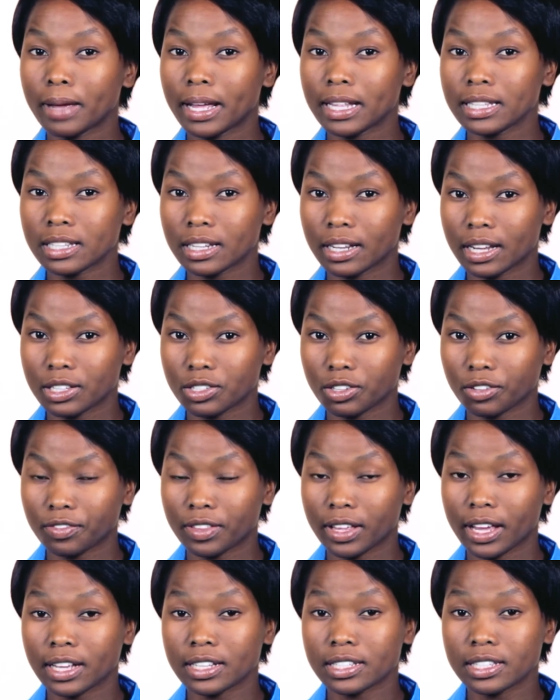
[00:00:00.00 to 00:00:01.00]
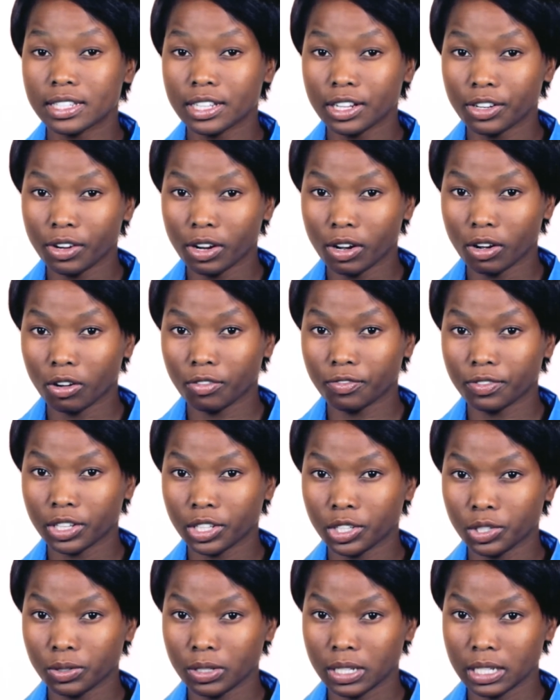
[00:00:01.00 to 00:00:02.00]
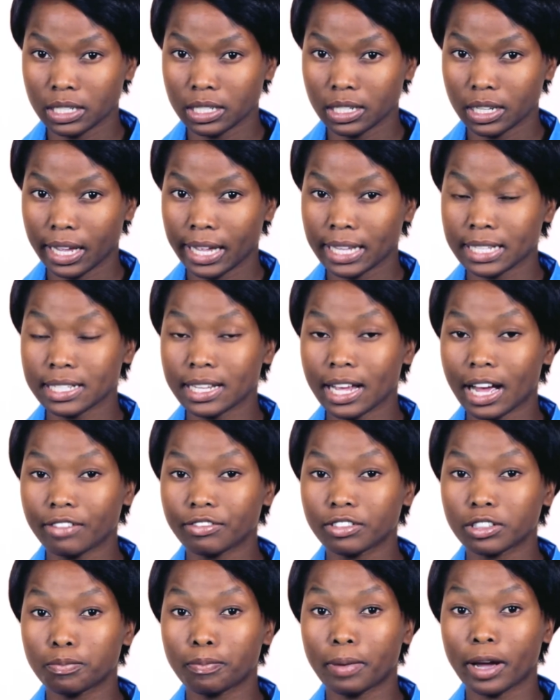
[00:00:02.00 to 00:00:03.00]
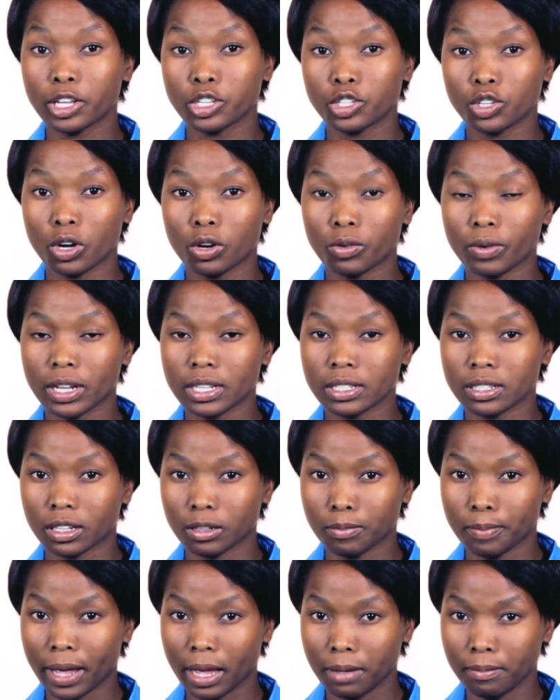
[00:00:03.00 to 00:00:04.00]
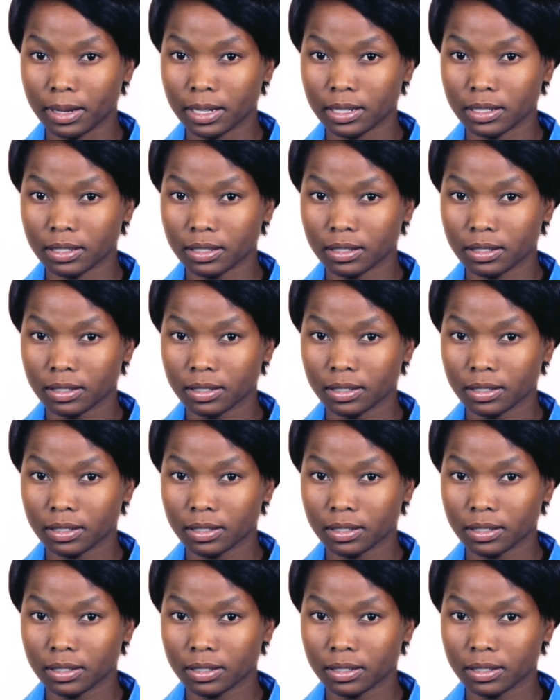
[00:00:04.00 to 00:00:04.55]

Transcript: maintenance of the exterior of the unit is covered by your rental payment.